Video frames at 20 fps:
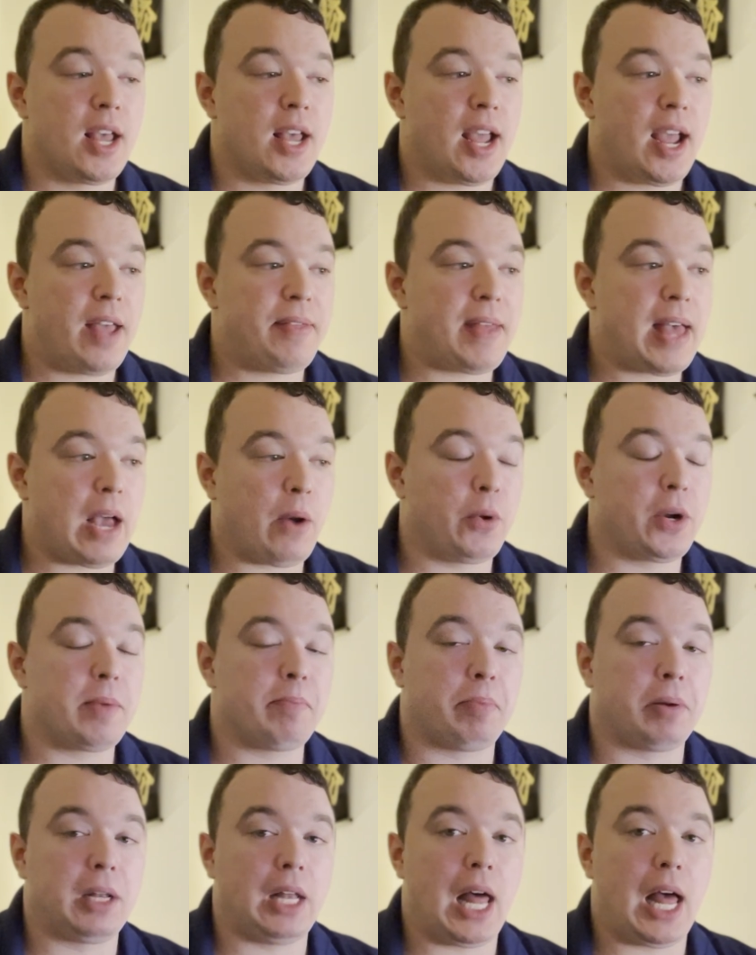And that would
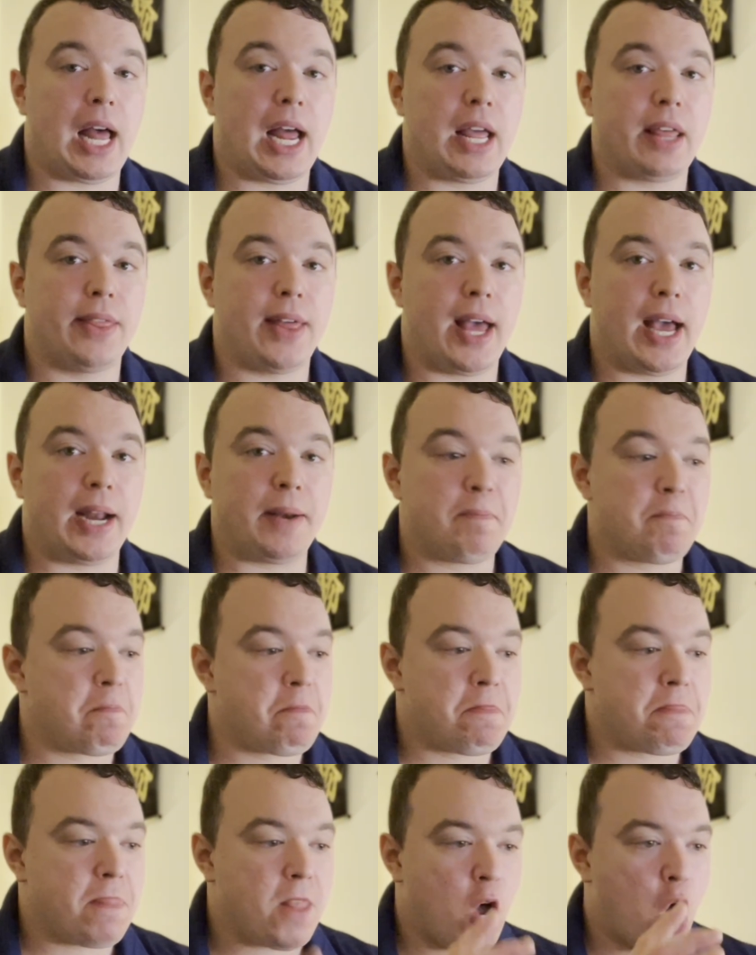imply that
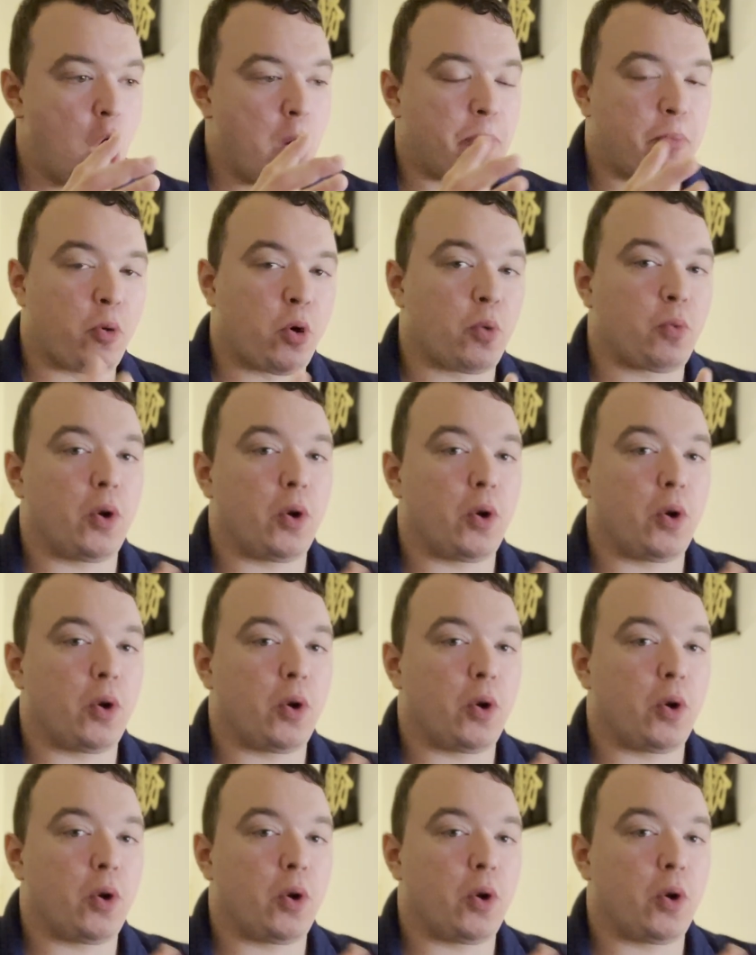upward